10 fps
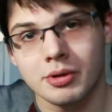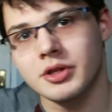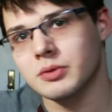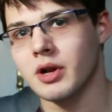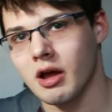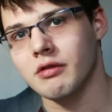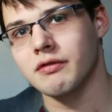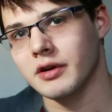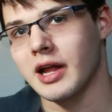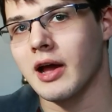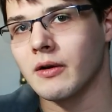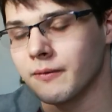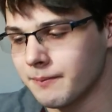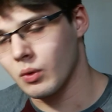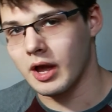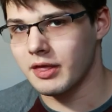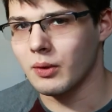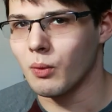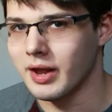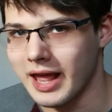We'll put this one off for now. I
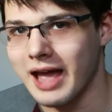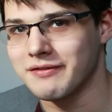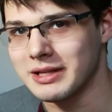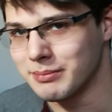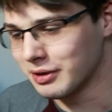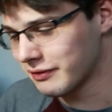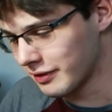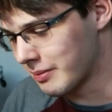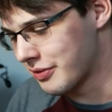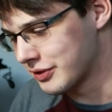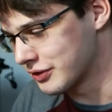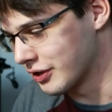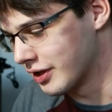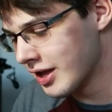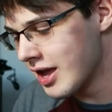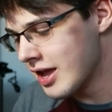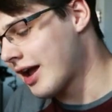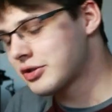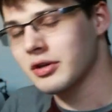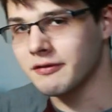think one hefty book for a month is good.
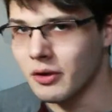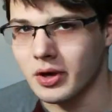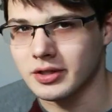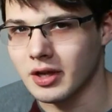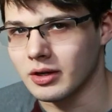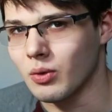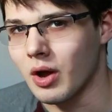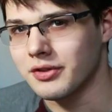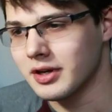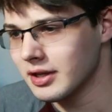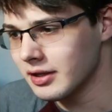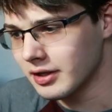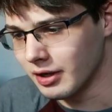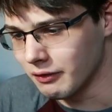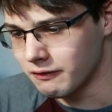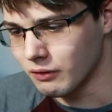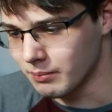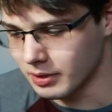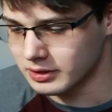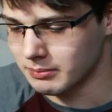I shouldn't focus on quantity, you know, four
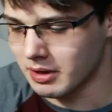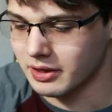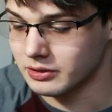books a month.